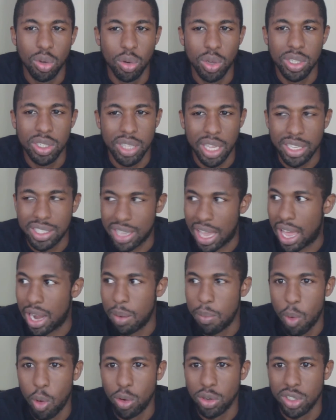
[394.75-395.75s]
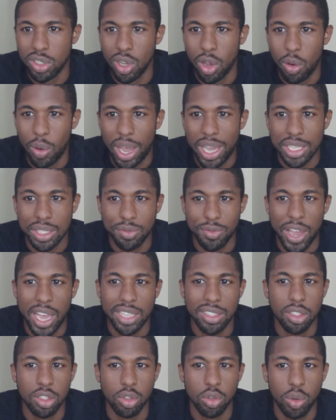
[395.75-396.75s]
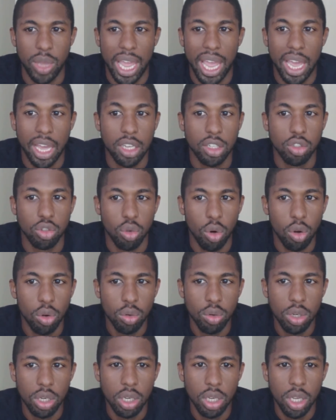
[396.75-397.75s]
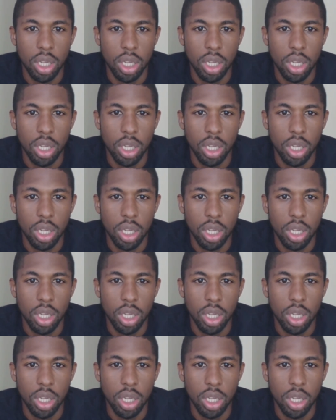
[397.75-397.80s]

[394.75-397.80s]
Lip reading: It's kind of more so as fast as you can controlled.